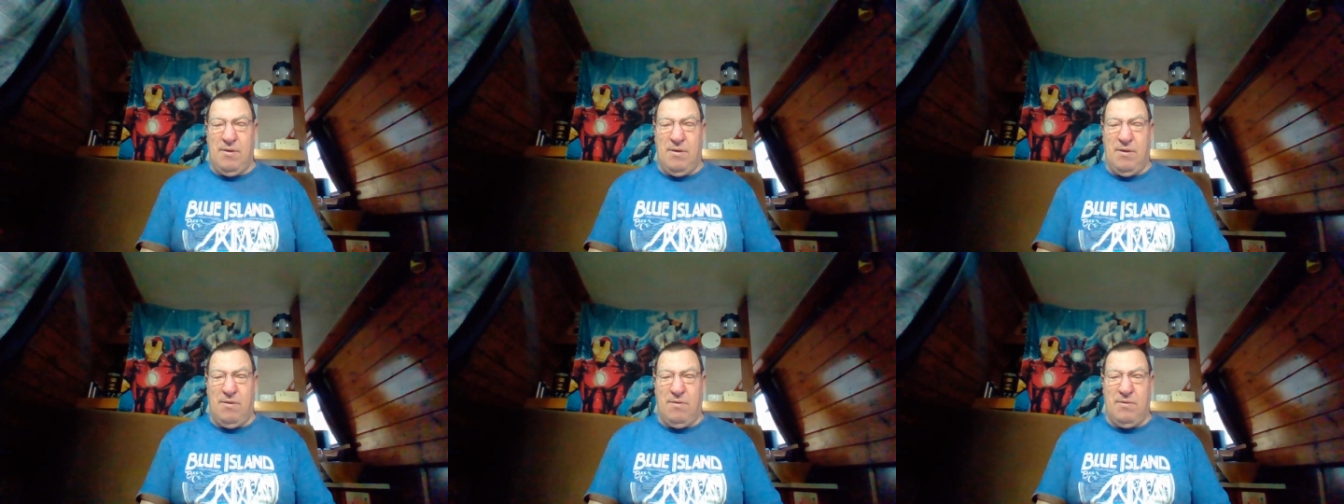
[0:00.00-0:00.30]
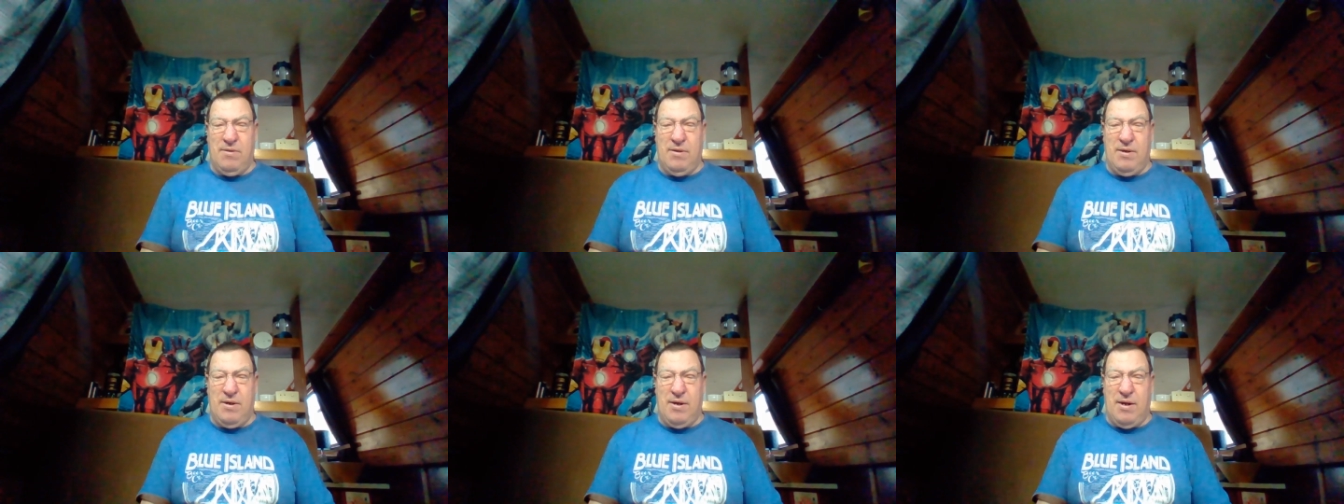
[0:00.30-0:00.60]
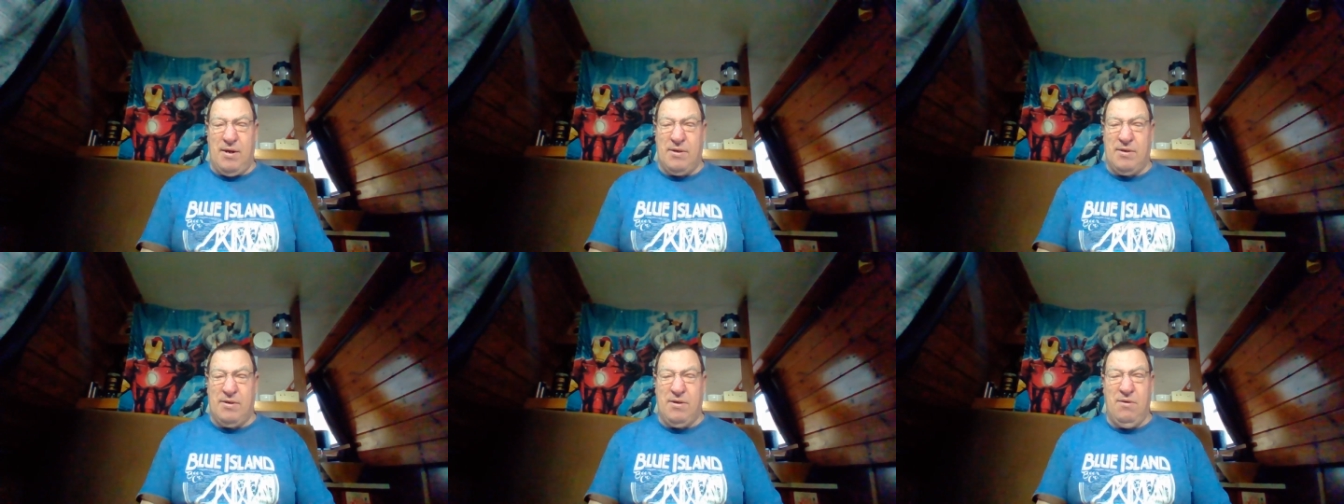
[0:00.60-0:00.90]
on
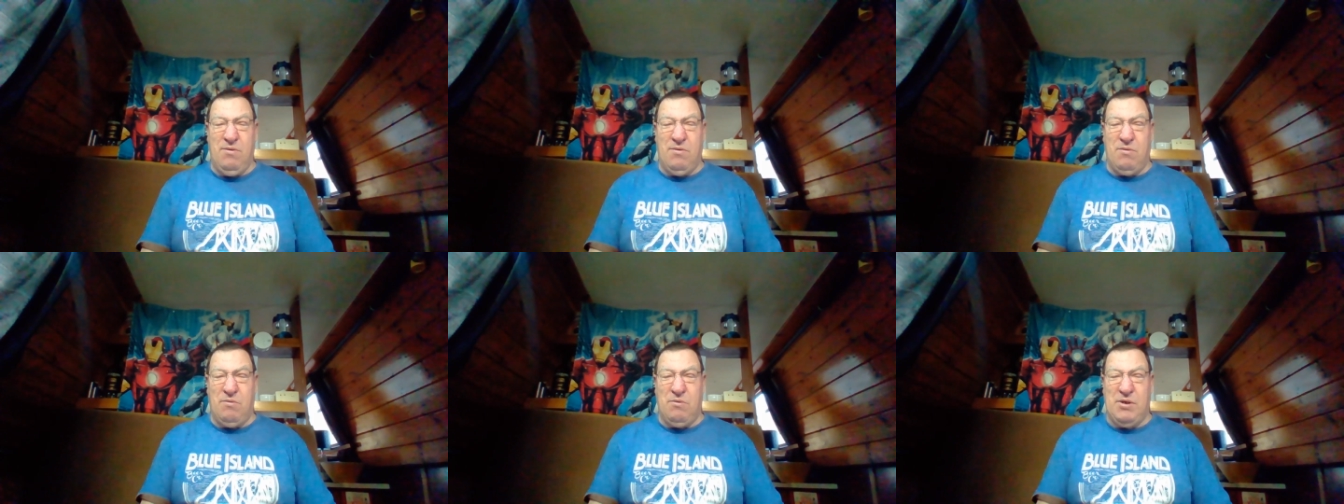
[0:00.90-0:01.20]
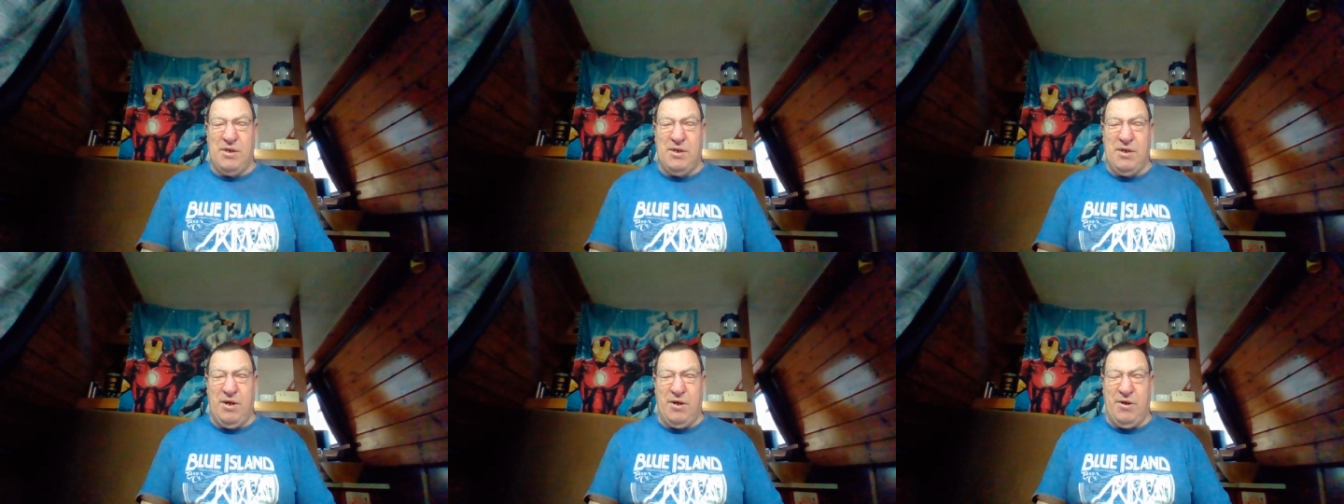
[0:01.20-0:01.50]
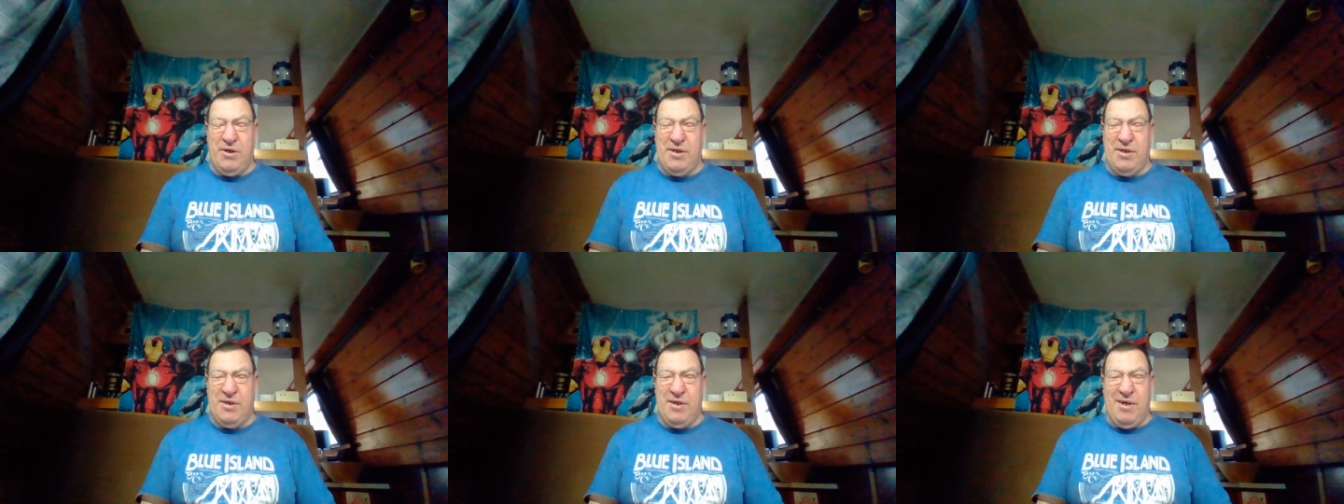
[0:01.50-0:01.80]
Google
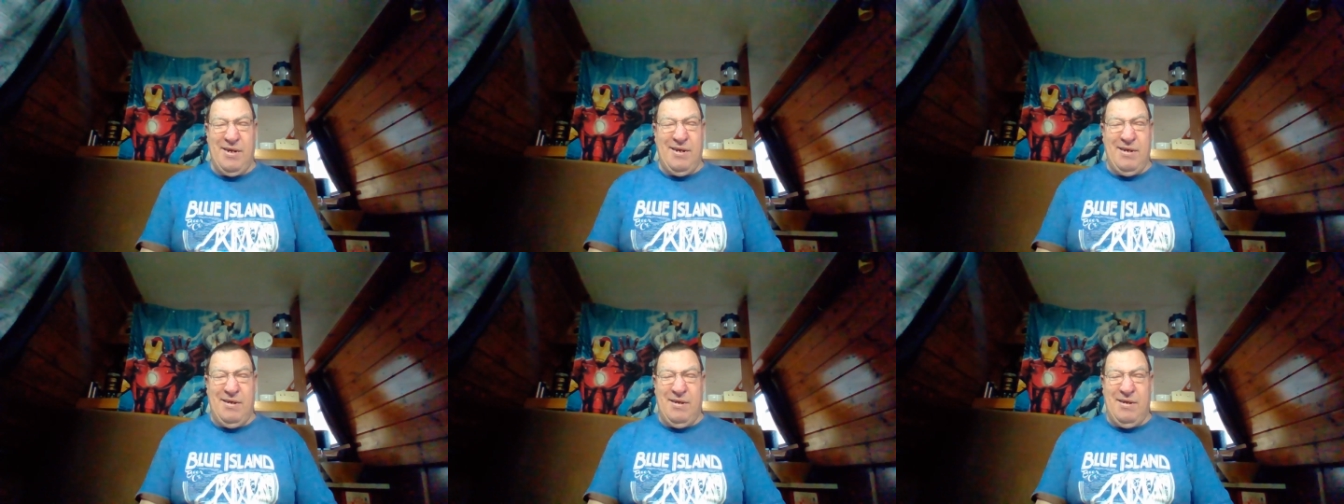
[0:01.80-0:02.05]
search,